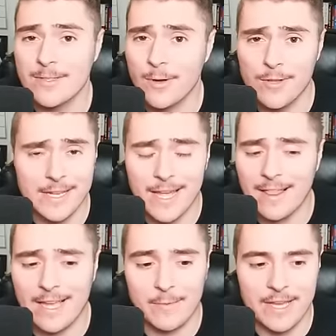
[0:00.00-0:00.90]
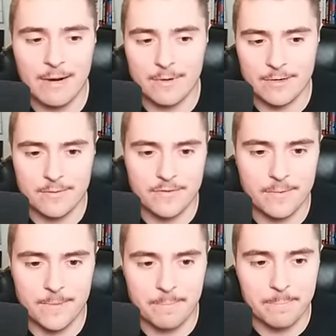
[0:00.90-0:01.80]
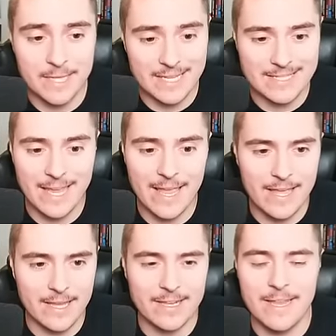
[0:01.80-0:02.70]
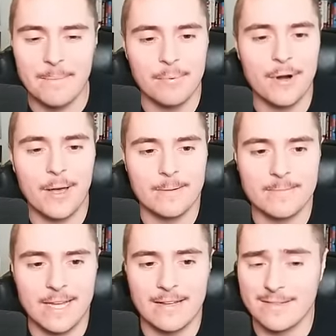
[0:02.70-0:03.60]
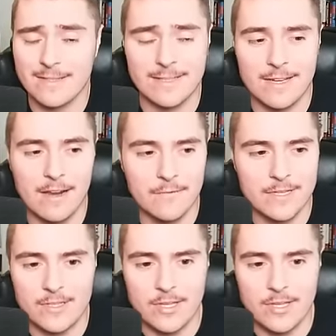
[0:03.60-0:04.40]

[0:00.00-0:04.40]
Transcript: Totally not like we got recruits from the Big Ten and brought them down to this conference.